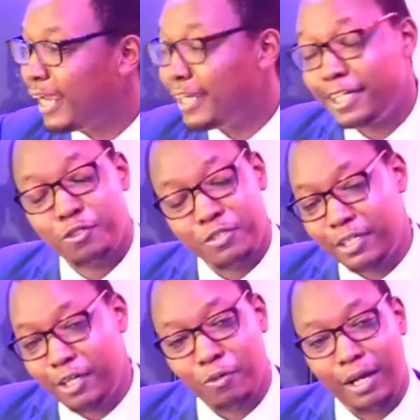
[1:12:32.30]
and yet you
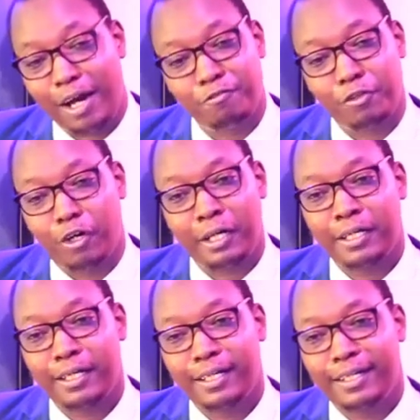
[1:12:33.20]
say you love God,
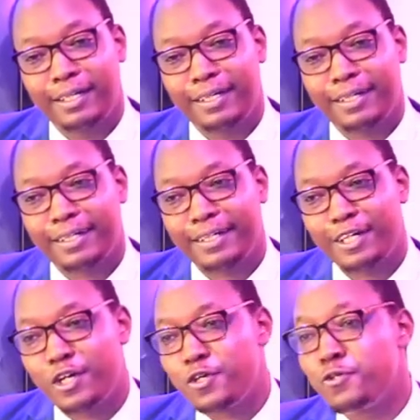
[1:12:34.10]

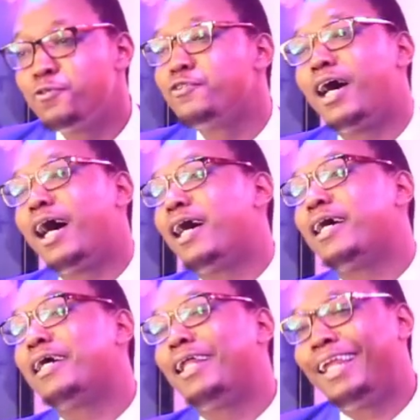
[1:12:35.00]
you
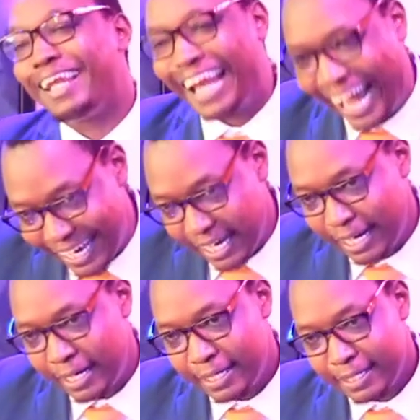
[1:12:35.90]
are lying.
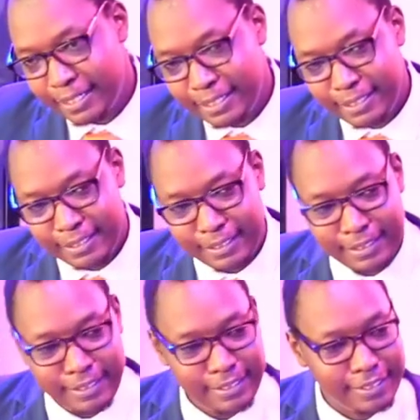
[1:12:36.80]

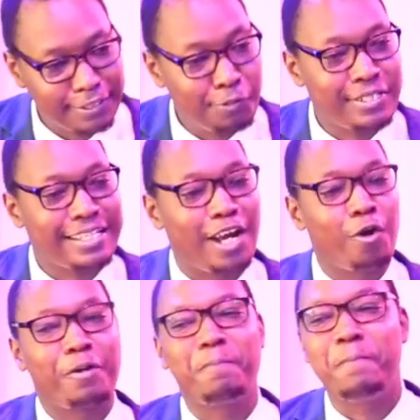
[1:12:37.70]
The scriptures are
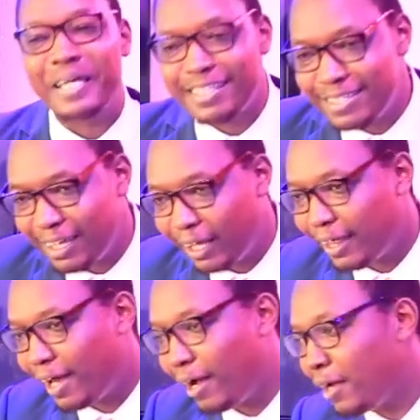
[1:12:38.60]
not mincing
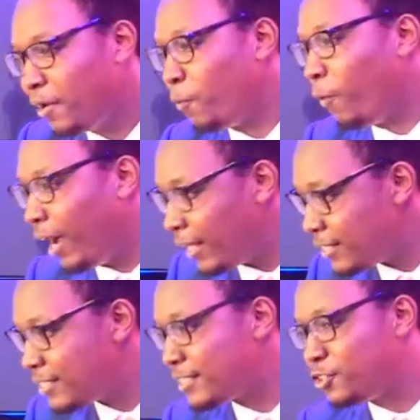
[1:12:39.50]
their
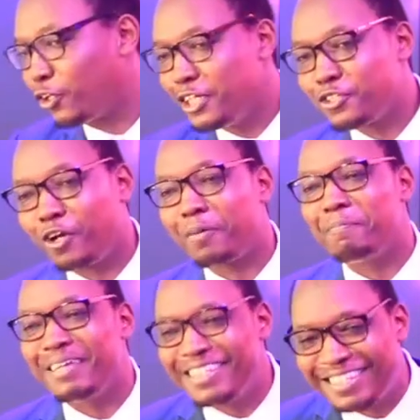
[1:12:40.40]
words. John is not
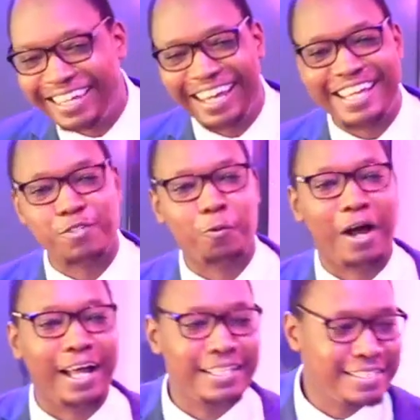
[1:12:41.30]
mincing his
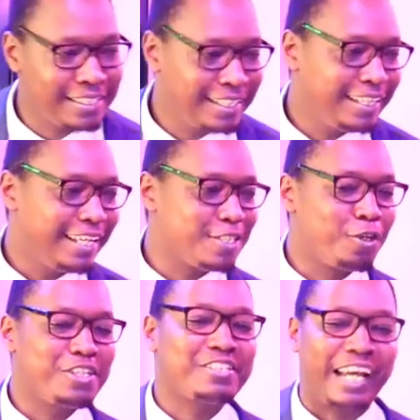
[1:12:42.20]
words. He's
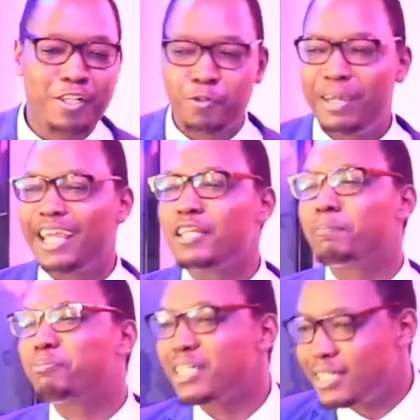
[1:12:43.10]
not trying to make it
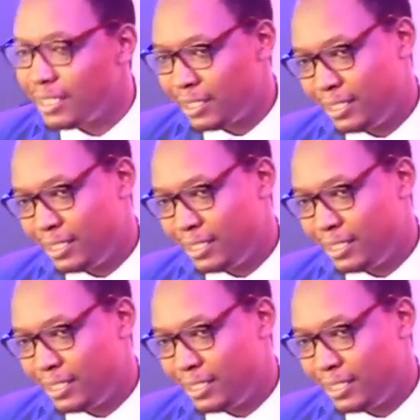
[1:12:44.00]
pretty.